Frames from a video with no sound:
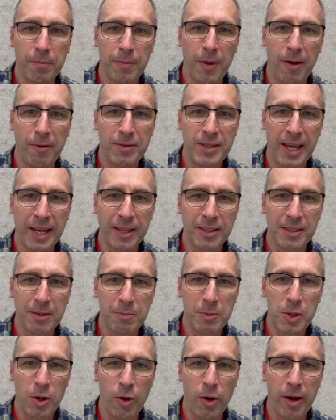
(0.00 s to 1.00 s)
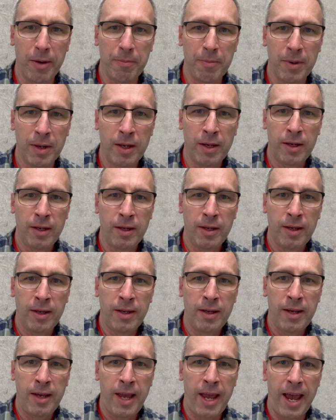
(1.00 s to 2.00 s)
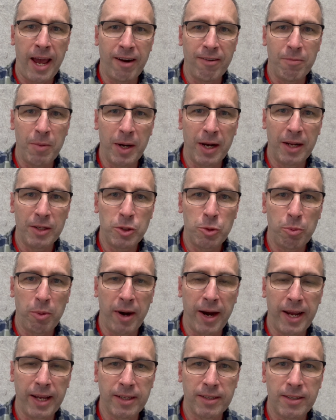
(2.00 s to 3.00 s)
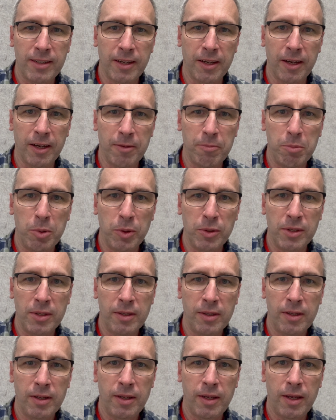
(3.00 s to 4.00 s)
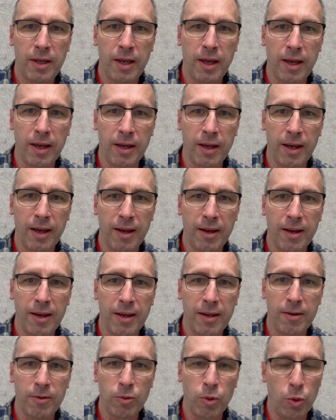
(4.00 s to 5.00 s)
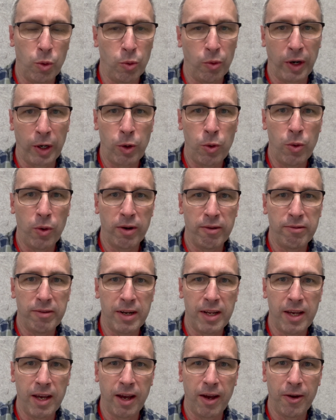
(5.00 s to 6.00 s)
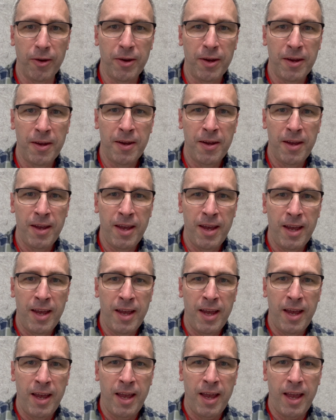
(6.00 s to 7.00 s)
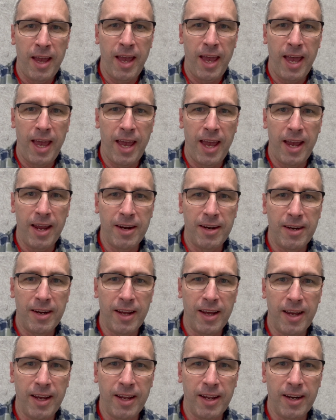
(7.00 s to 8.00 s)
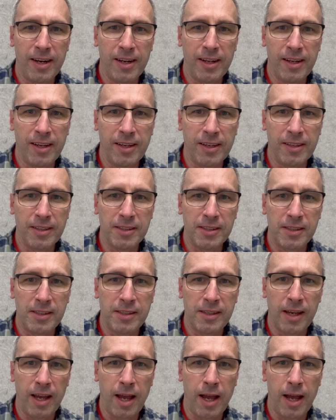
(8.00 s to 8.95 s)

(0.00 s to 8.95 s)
I've taken some time out of my lunch break to put or record a video. And it is,